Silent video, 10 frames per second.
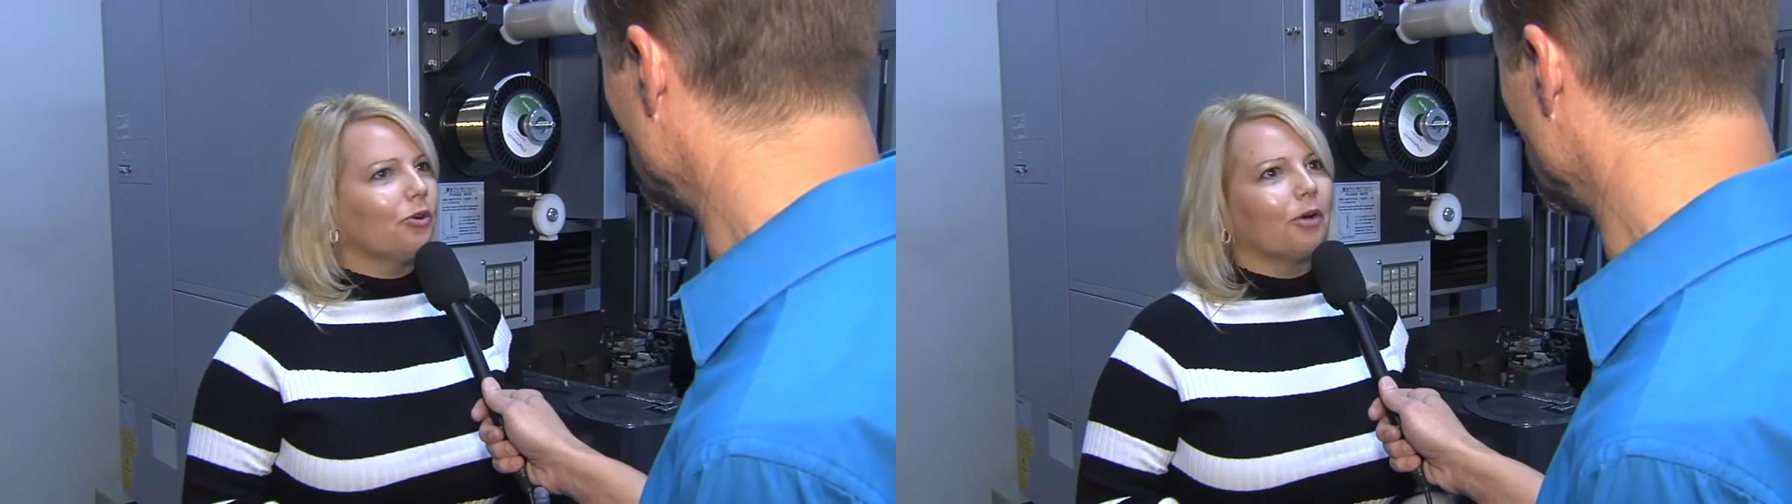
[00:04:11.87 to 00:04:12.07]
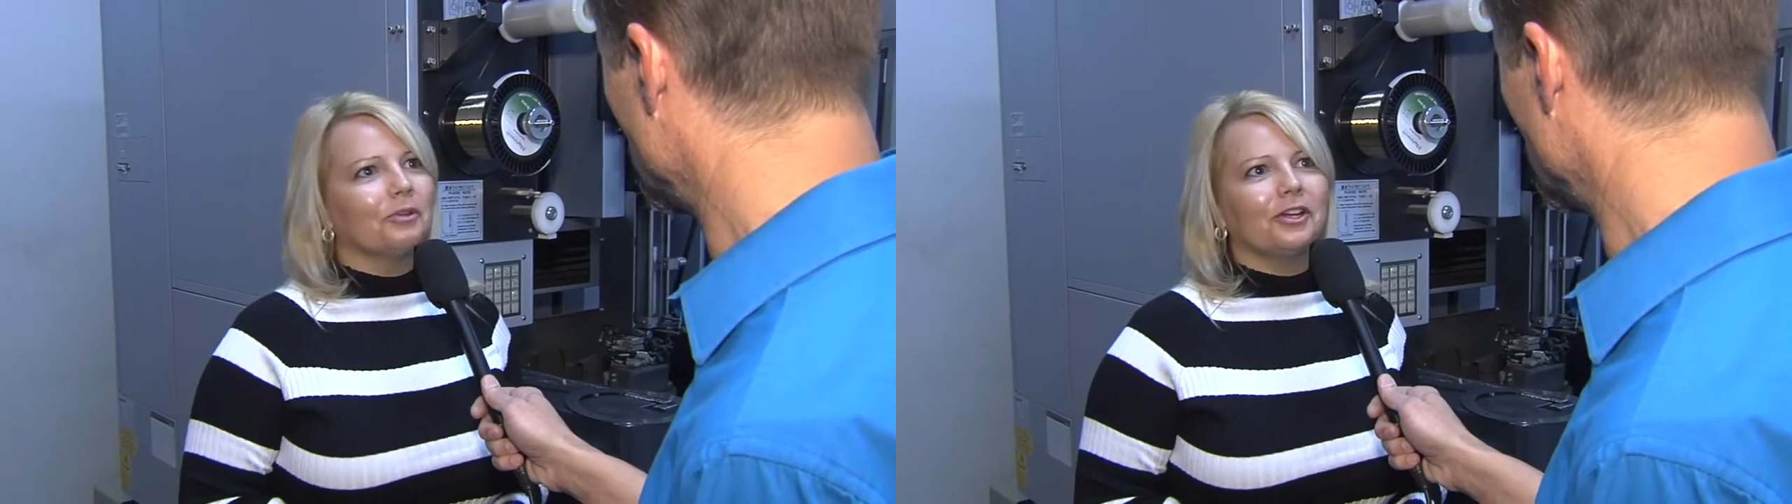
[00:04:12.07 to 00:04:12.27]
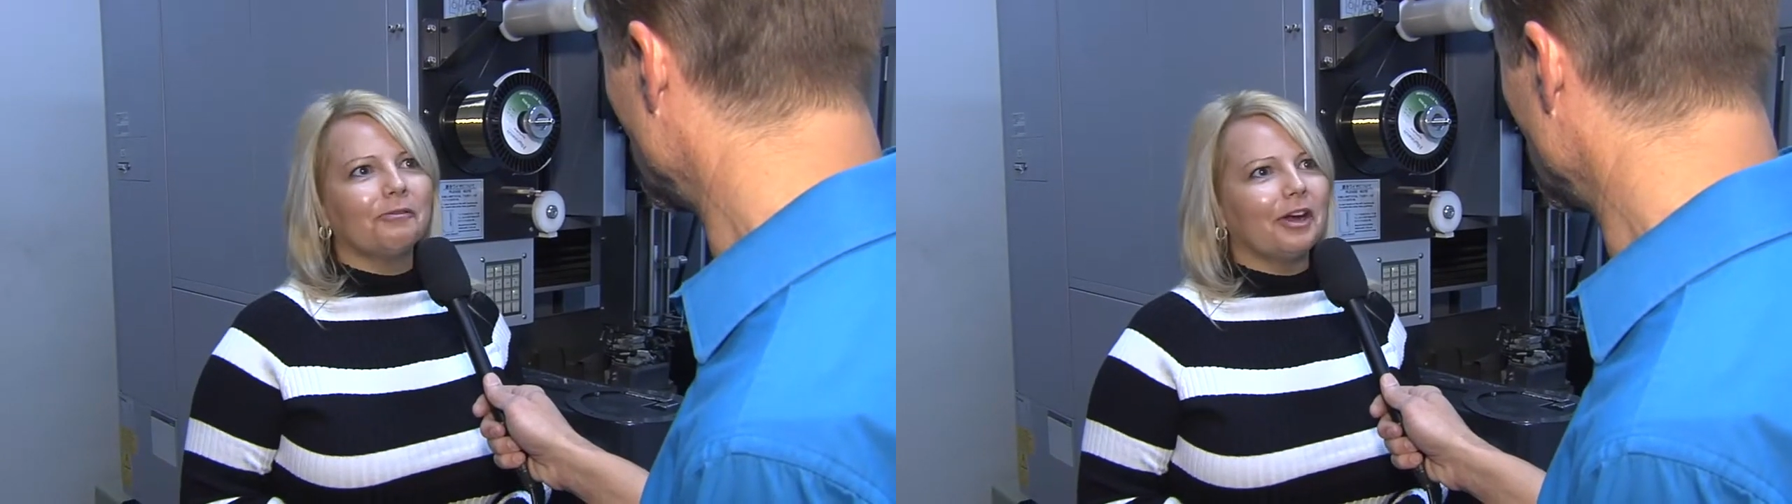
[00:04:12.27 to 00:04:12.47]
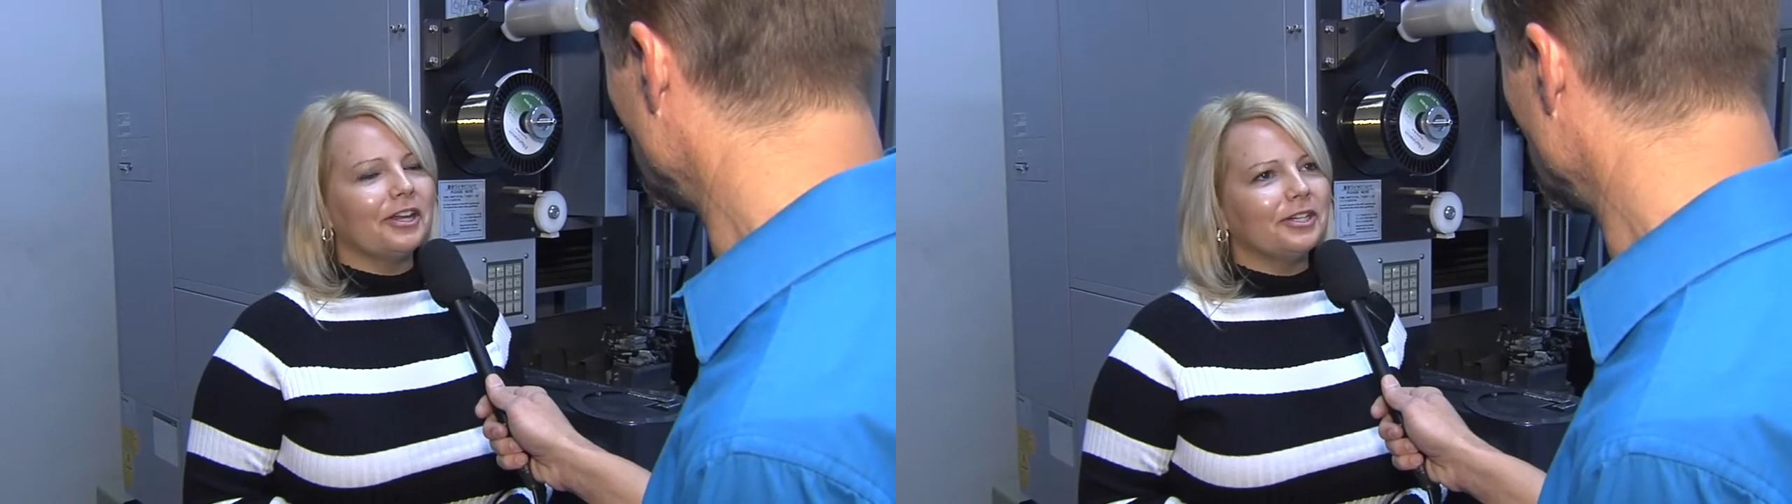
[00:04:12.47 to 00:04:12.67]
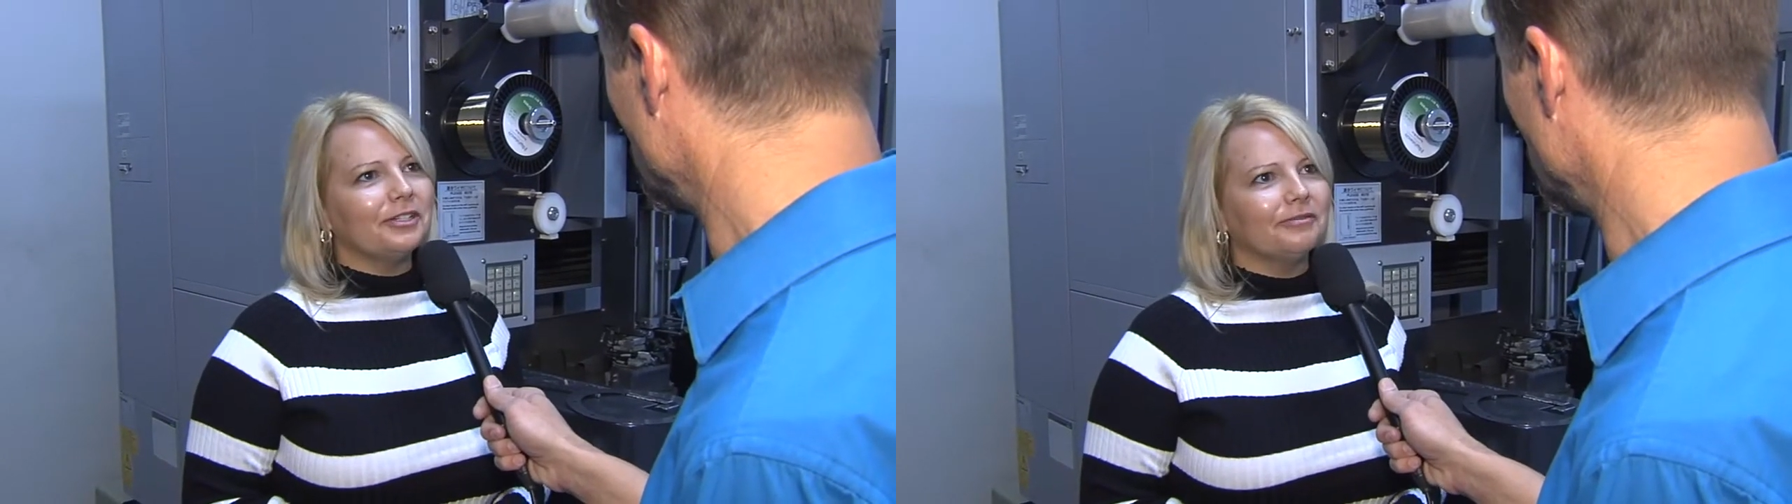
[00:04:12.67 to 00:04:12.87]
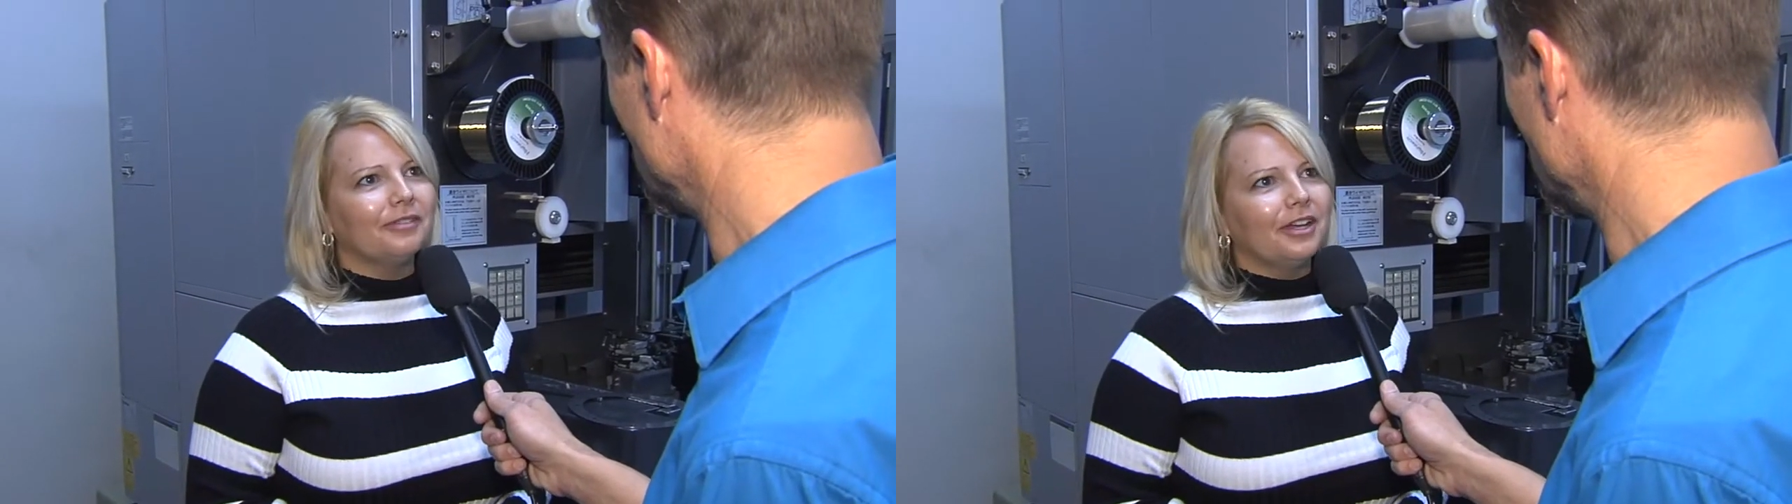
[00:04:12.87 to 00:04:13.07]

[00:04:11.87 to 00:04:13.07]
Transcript: normally running,